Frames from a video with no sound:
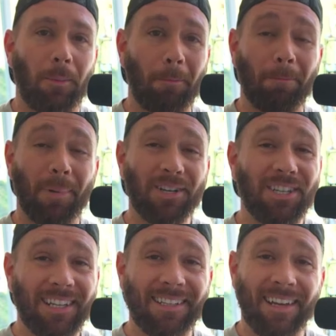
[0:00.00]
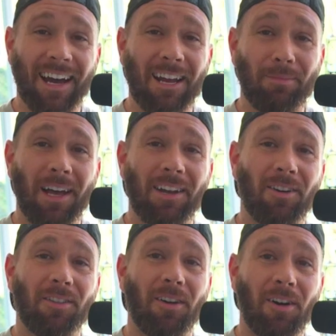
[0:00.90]
Budget and timeline
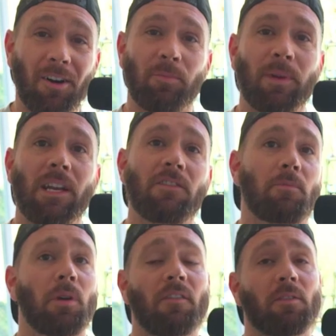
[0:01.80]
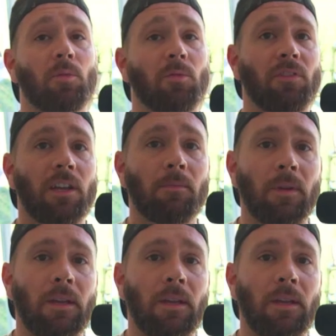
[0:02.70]
are the heartbeat of a profitable flip.